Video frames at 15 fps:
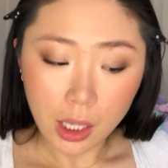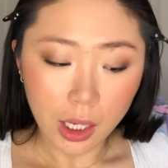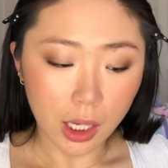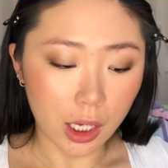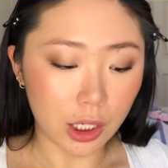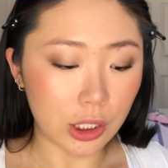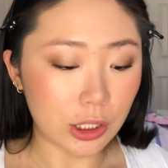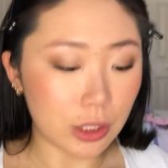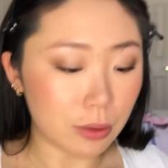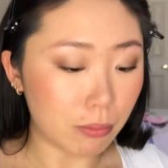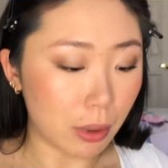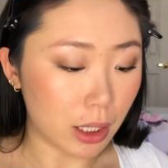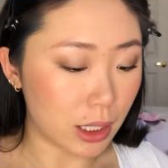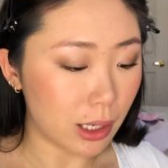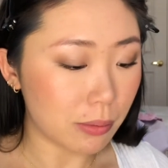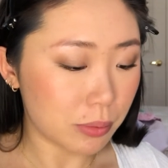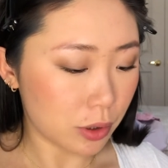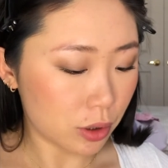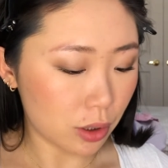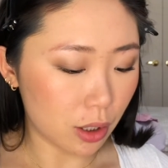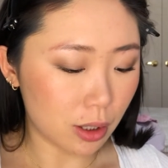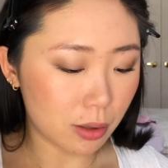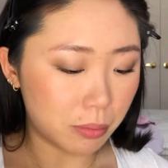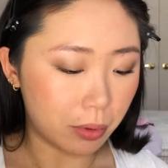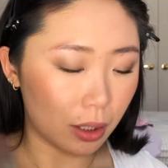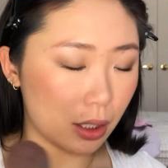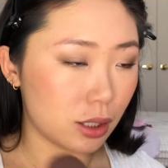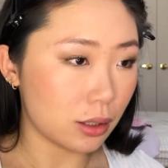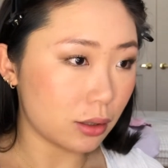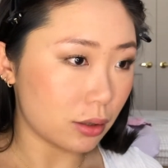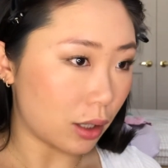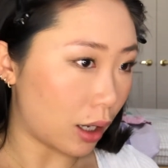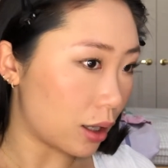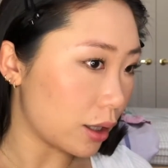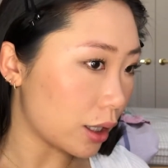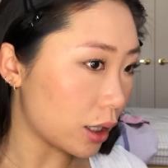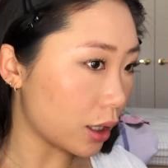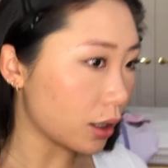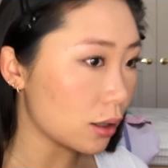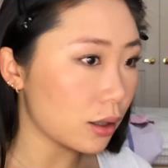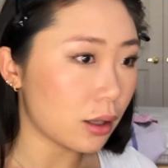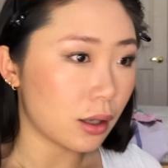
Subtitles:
it could muddy up your look, but I like it.